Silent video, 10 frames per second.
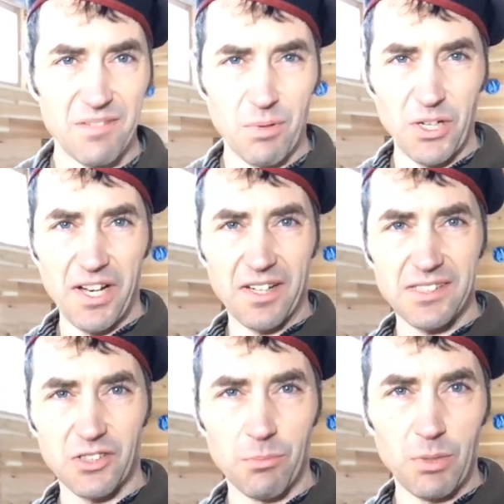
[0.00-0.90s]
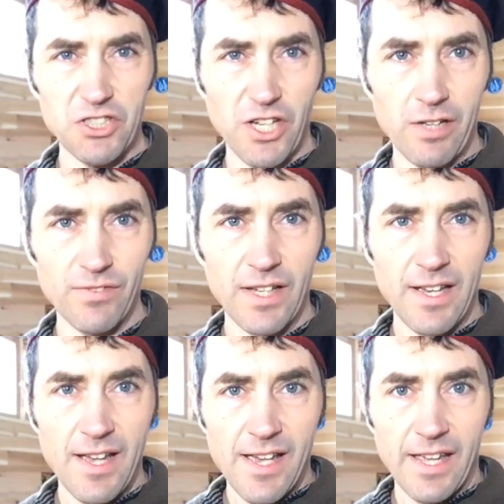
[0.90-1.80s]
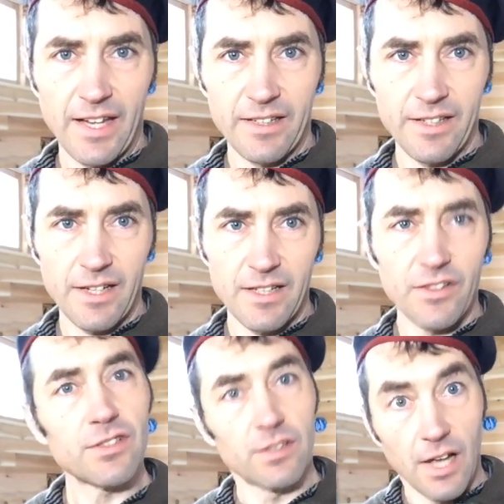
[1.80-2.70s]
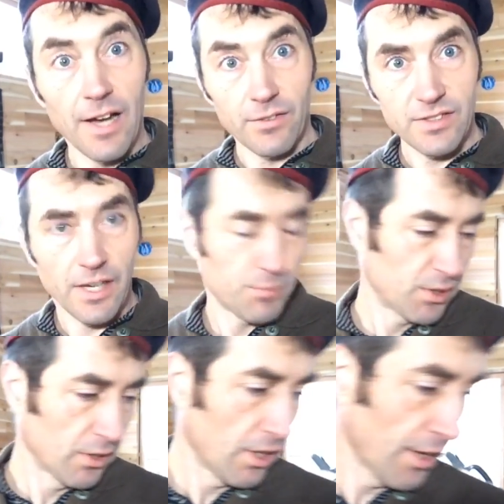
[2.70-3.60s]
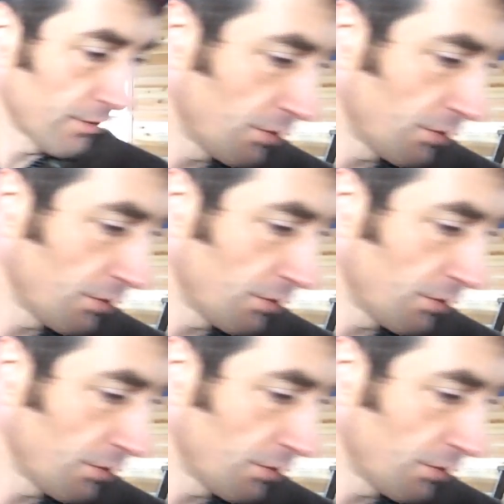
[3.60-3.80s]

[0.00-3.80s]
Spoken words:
birdhouse or a bookshelf, and there's a lot of steps and a lot of